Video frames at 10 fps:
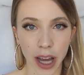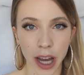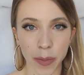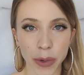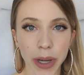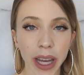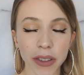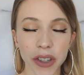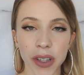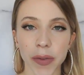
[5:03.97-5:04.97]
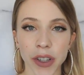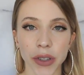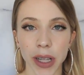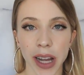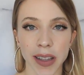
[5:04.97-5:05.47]
You can't just
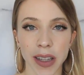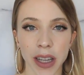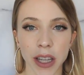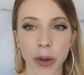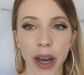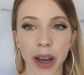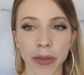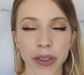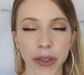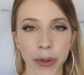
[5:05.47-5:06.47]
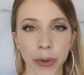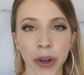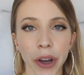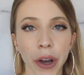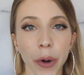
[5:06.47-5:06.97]
visualize it. You have
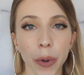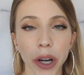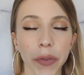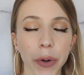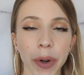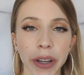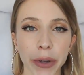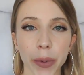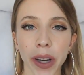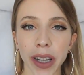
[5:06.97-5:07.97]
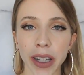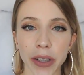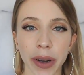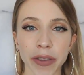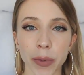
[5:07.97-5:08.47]
to work for what you want, and
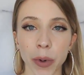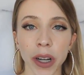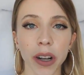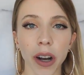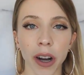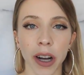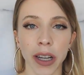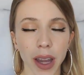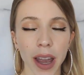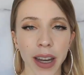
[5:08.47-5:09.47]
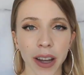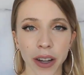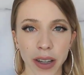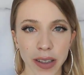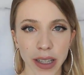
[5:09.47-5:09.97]
you have to work hard. And I
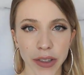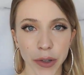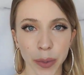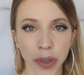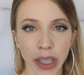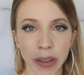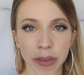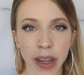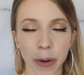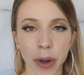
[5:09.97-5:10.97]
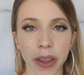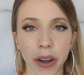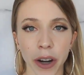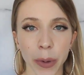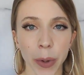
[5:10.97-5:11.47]
honestly do believe that with
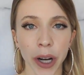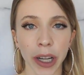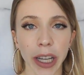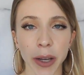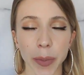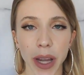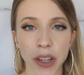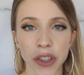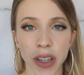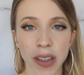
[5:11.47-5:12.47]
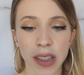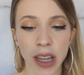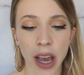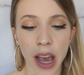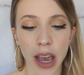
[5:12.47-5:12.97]
hard work and patience
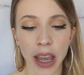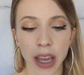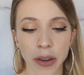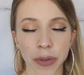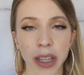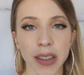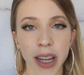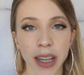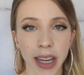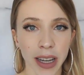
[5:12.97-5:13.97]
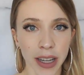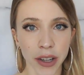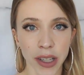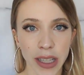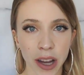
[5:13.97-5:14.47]
and really dedicating
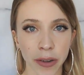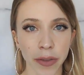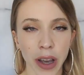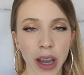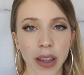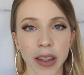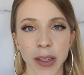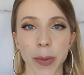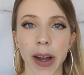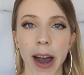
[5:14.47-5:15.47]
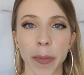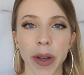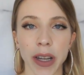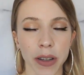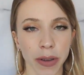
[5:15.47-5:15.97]
yourself, this will
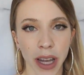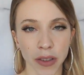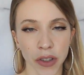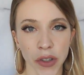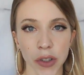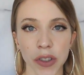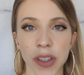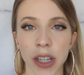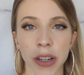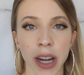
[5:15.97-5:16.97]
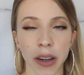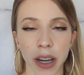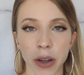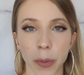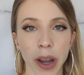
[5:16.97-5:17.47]
happen. You can't just sit around
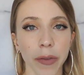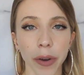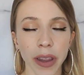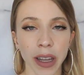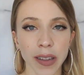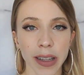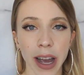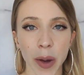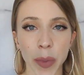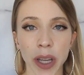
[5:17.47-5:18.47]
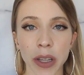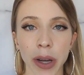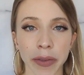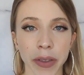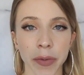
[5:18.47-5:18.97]
and wait for things to happen. You
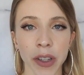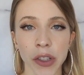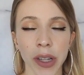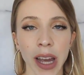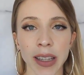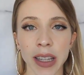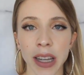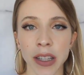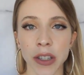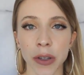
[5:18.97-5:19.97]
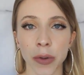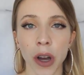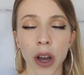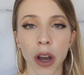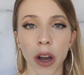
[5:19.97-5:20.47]
have to visualize it and
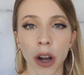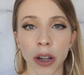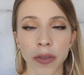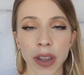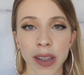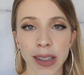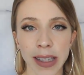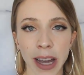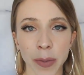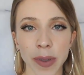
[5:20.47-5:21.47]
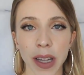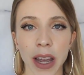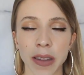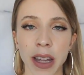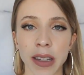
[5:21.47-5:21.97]
do all of these steps
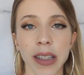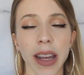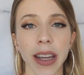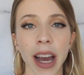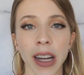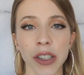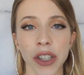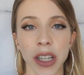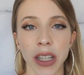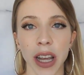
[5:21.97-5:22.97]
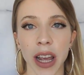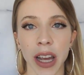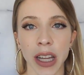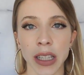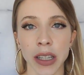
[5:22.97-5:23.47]
and then take action,
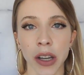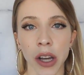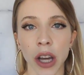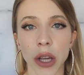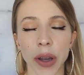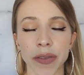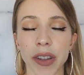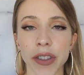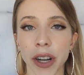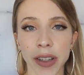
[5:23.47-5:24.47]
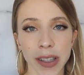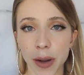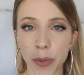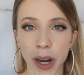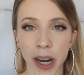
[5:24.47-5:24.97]
and you have to start
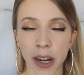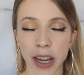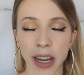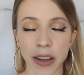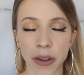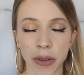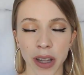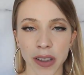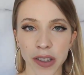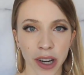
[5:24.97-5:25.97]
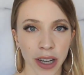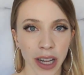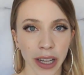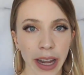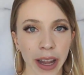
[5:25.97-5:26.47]
somewhere. And I know that
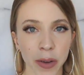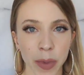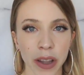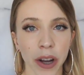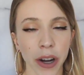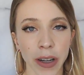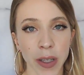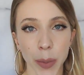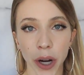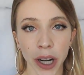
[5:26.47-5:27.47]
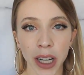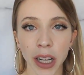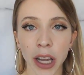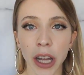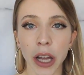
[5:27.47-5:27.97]
starting can be the hardest
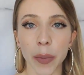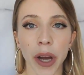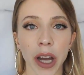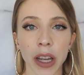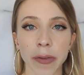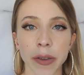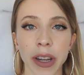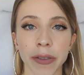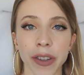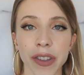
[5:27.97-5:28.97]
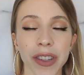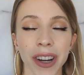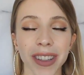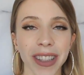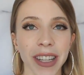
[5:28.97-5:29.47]
part, but if you never
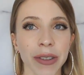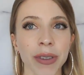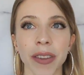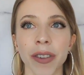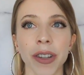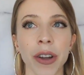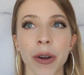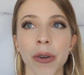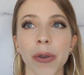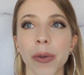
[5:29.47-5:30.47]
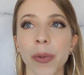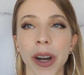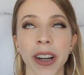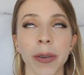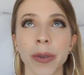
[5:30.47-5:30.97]
start, then you never know
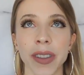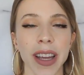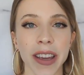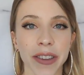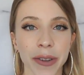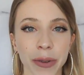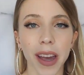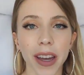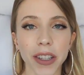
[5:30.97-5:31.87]
where it will take you.